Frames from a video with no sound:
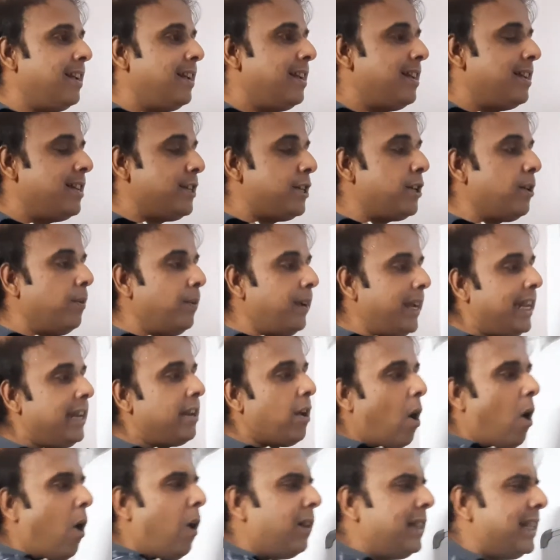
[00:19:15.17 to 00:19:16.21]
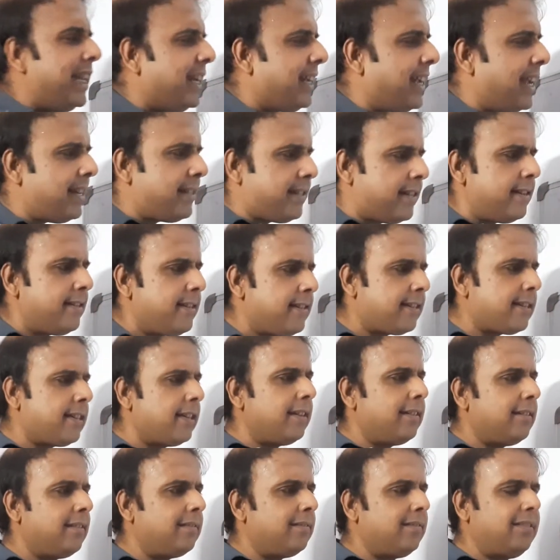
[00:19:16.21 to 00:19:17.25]
So in all the cases,
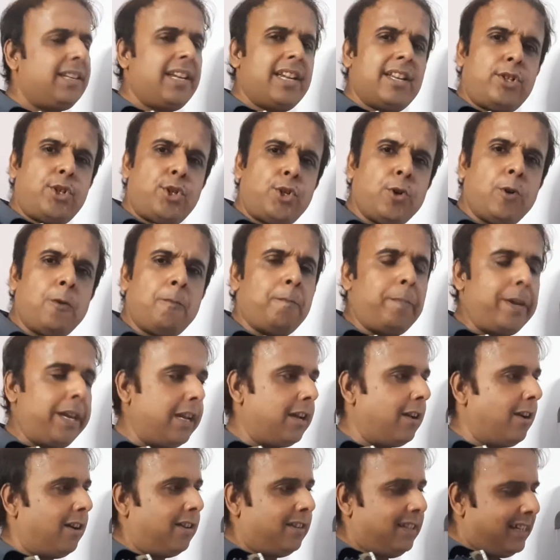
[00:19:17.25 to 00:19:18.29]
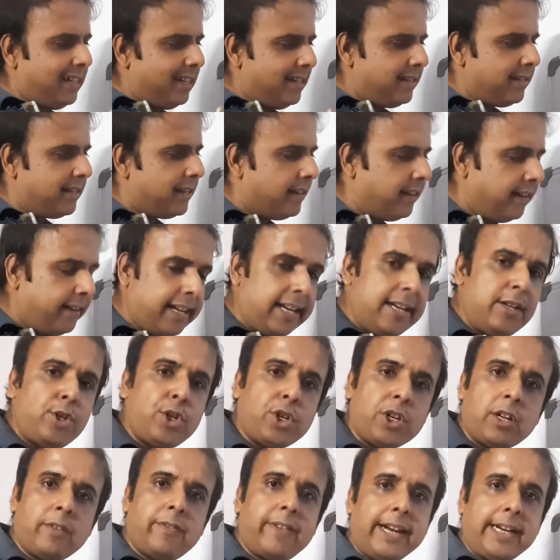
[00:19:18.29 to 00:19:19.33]
there should be, or there is the retention
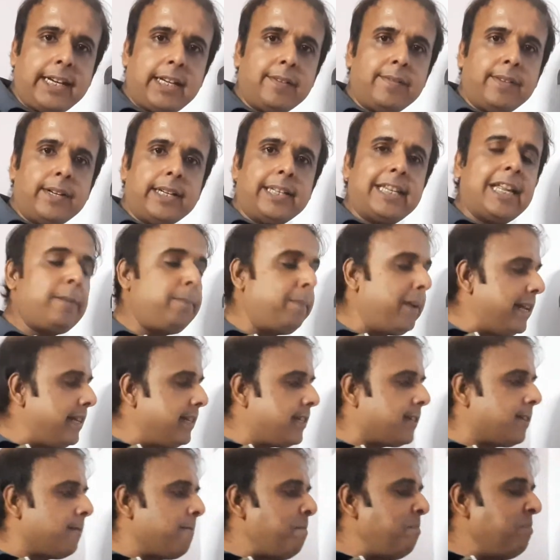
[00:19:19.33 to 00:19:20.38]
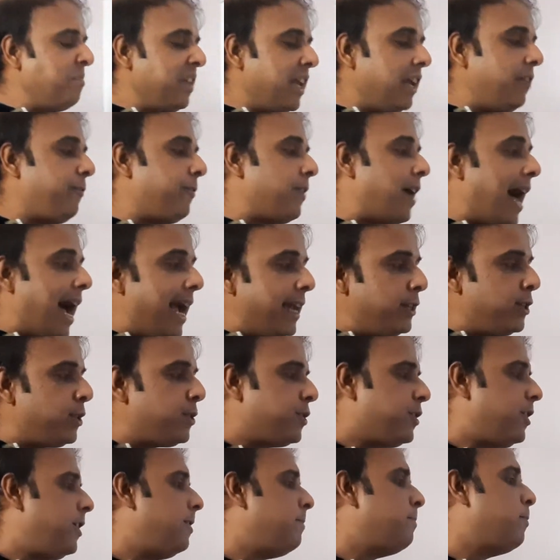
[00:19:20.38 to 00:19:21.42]
of activity. That means if
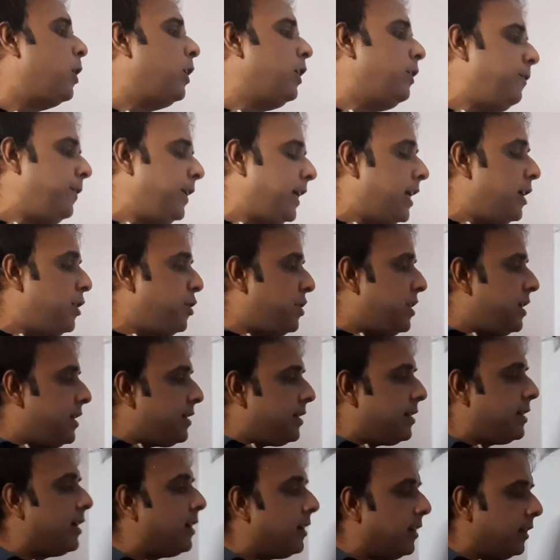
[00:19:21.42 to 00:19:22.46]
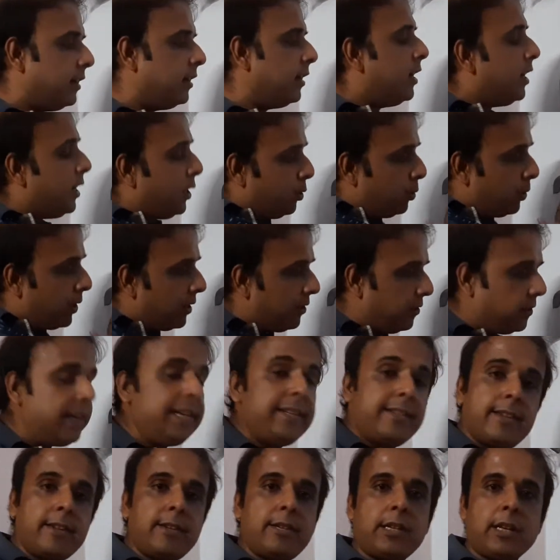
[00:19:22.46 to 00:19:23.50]
isosteric modification is done to the ring
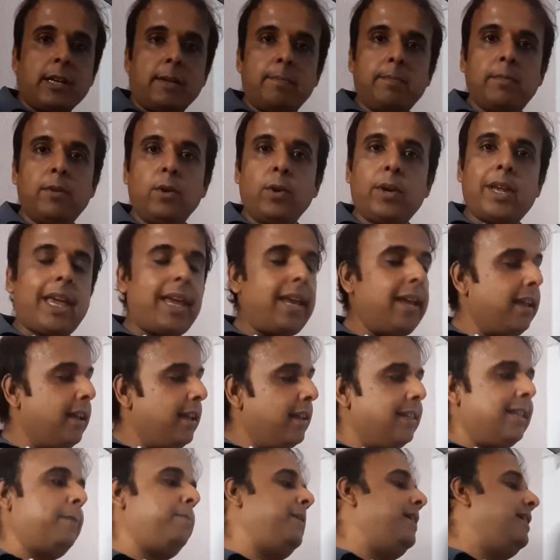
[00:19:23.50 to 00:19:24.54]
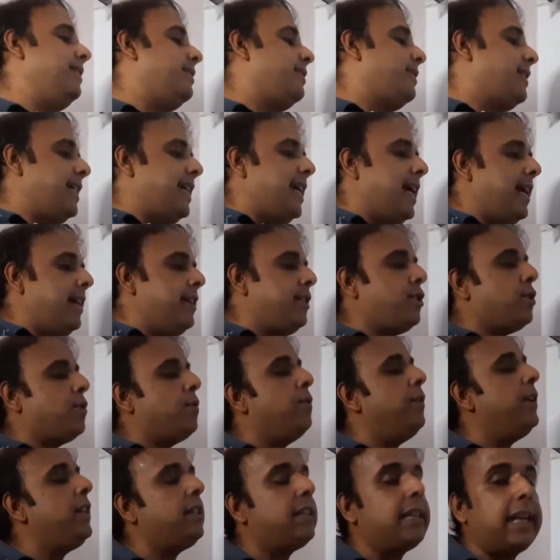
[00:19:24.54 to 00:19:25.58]
system, okay, that means CH
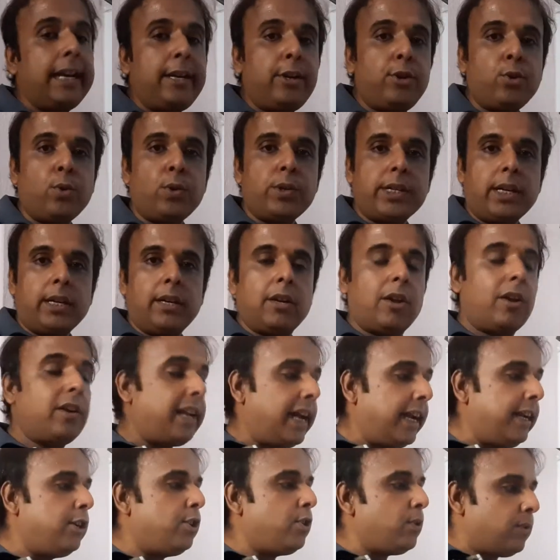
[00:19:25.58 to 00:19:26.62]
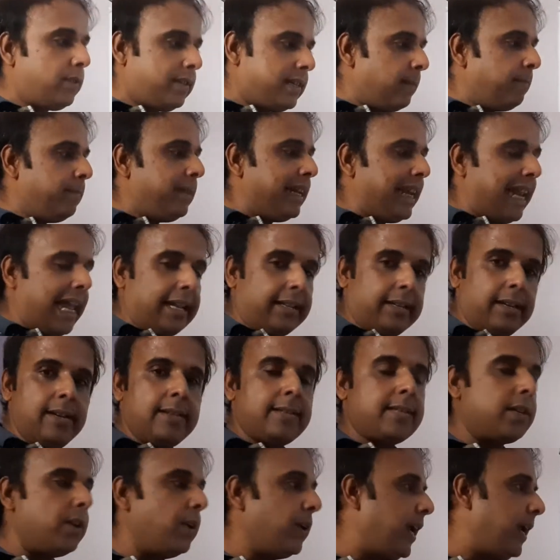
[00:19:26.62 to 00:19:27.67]
with nitrogen or something like
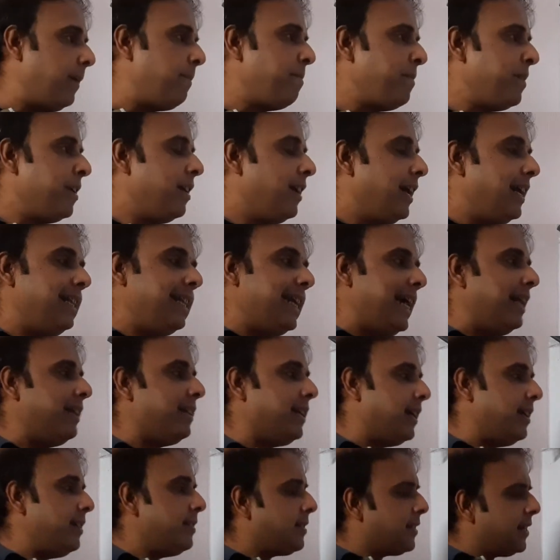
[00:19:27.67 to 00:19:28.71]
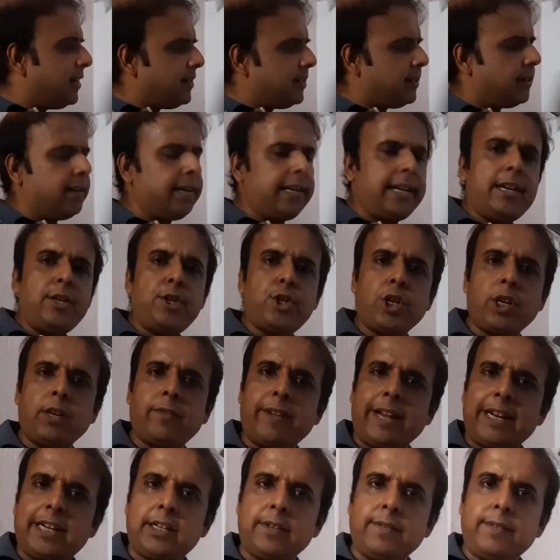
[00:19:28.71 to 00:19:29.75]
this, okay, in that case there is a retention of
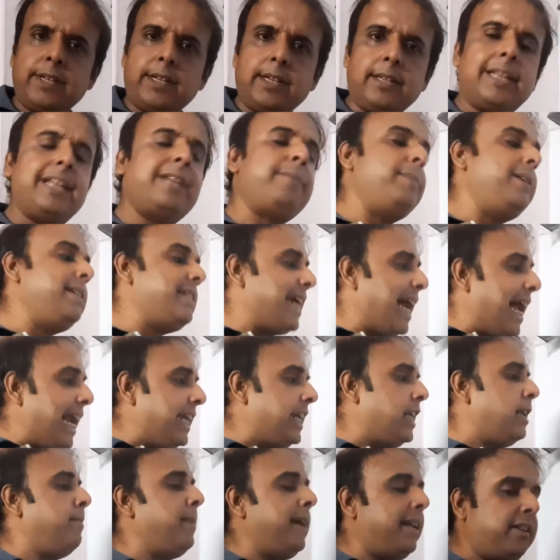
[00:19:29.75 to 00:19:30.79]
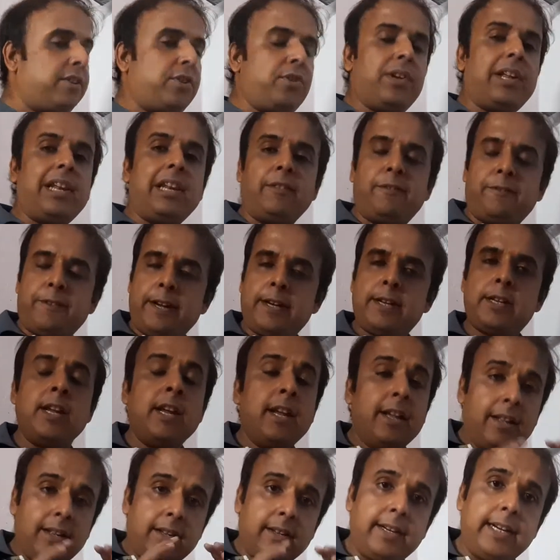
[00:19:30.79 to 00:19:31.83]
activity. That means antibacterial effect
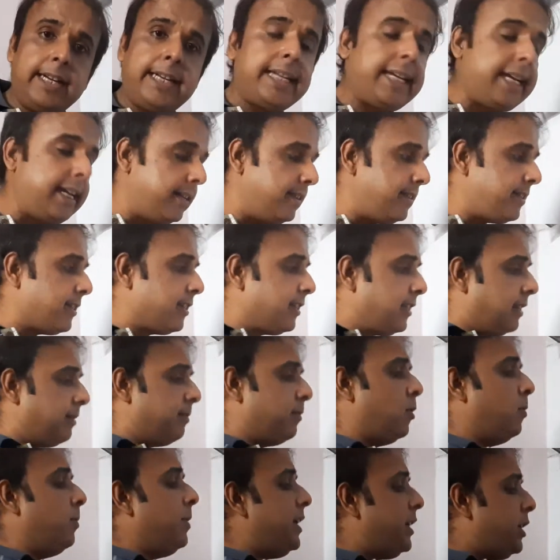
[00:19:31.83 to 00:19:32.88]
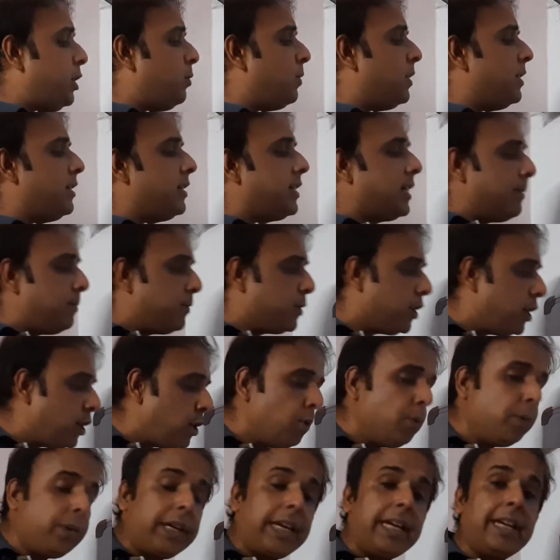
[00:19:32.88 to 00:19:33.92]
retains the moment you are
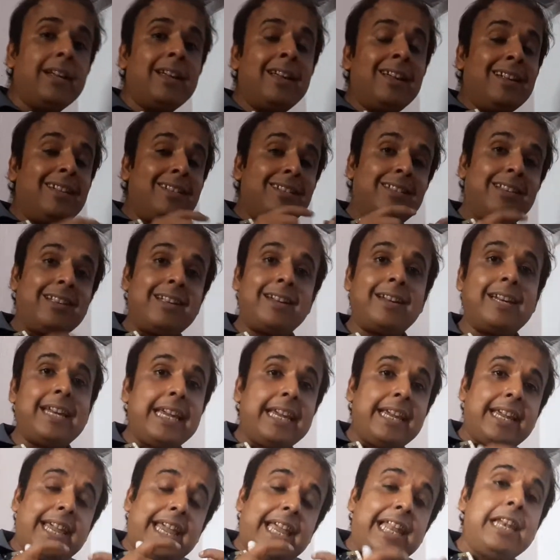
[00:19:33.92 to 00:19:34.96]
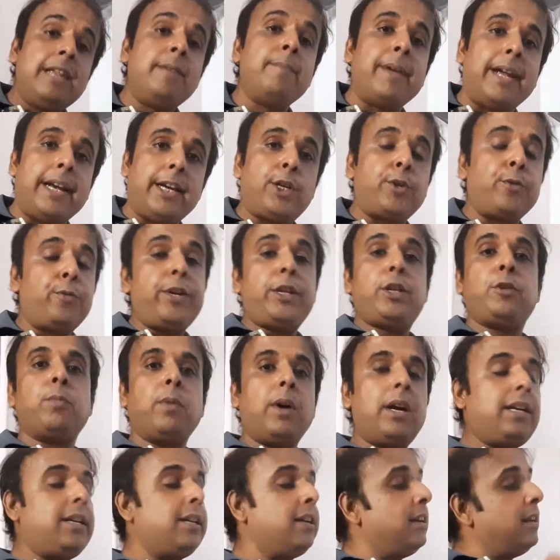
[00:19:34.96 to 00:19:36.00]
substituting the ring element with
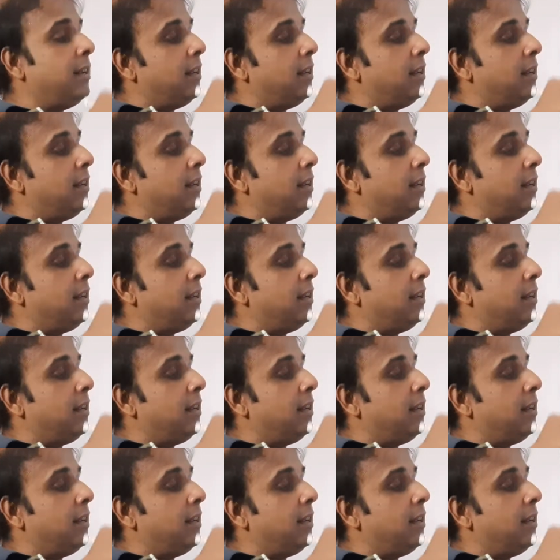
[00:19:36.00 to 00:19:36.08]
what?